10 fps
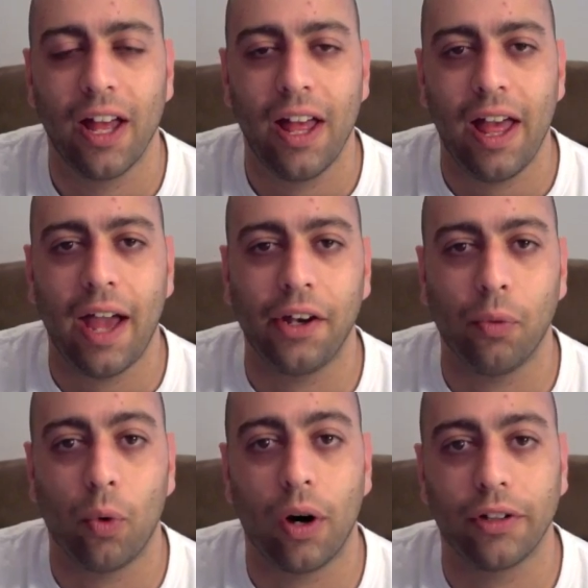and you
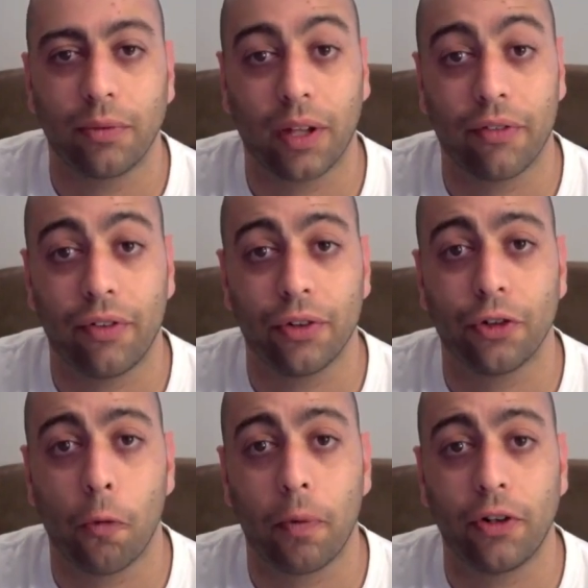want something that folds
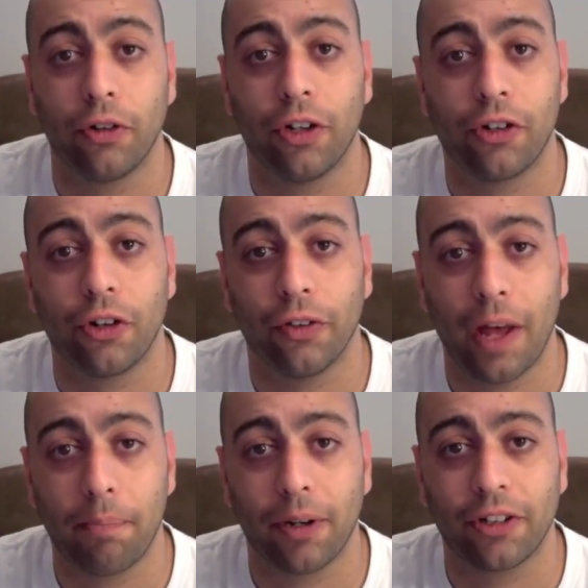open traditional
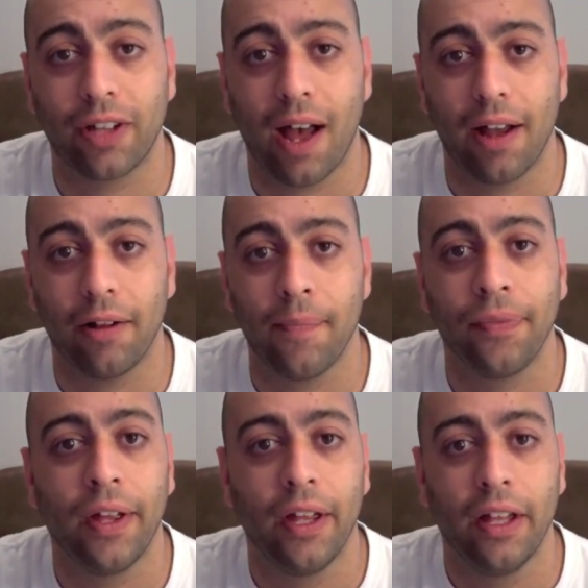netbook style,
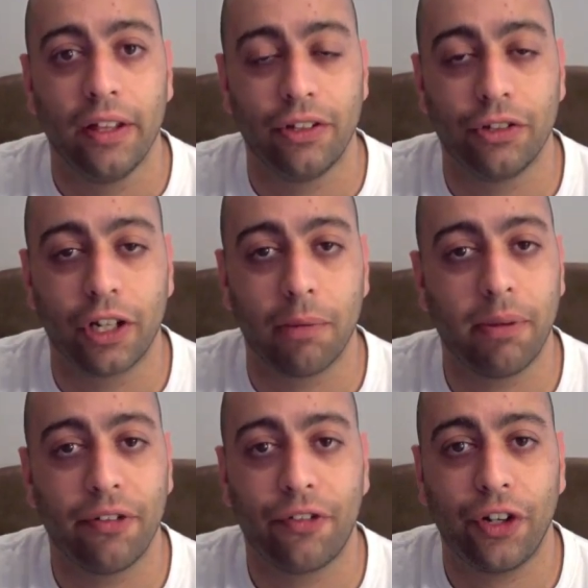this is going to
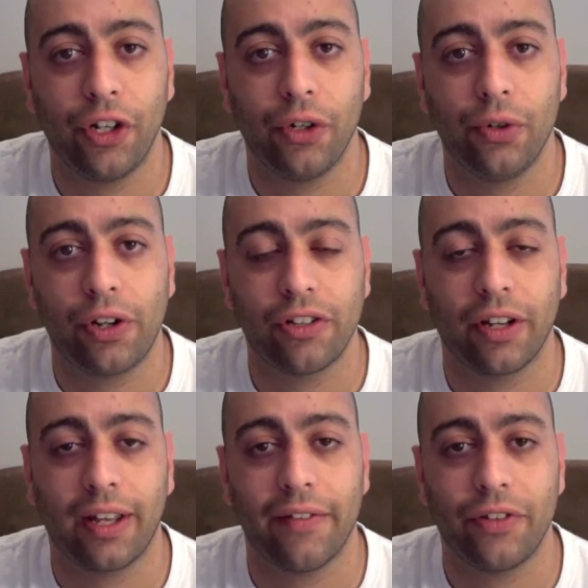be for you because
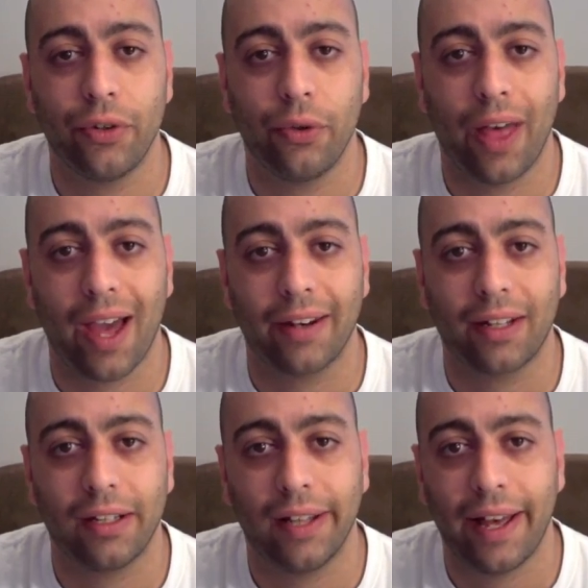it gives you that
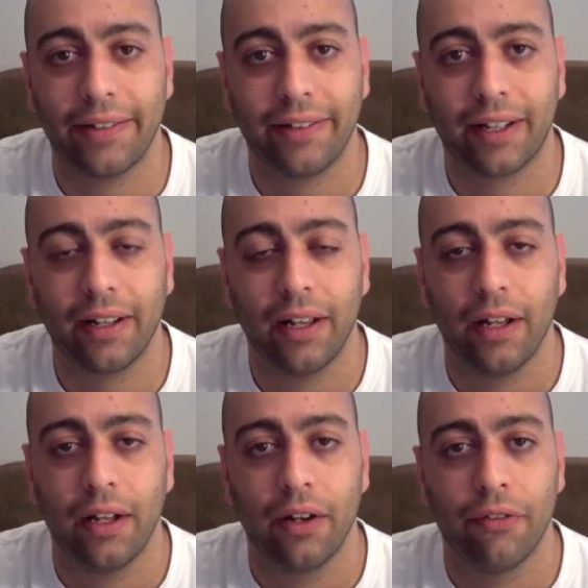classic
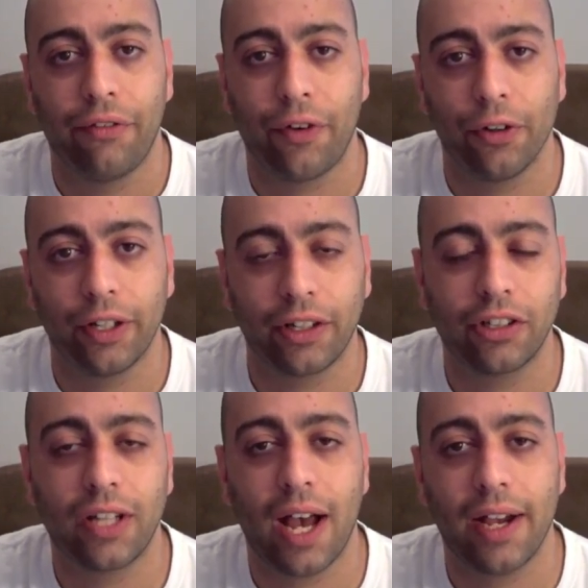folding
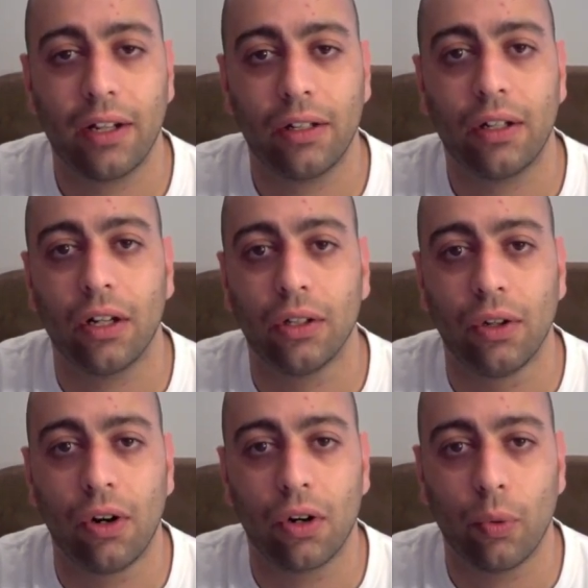style
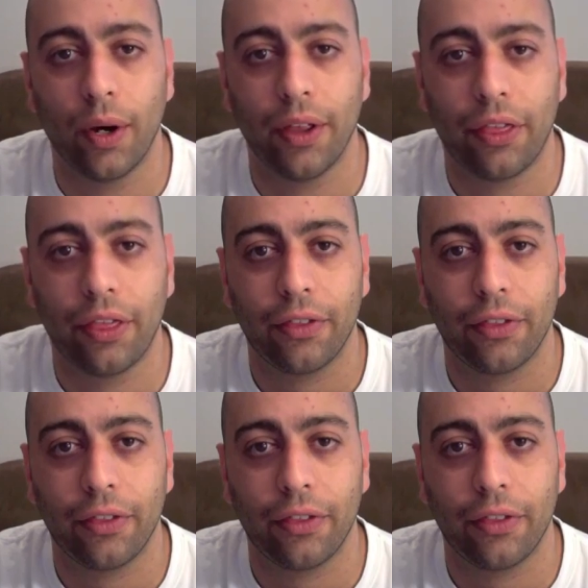along with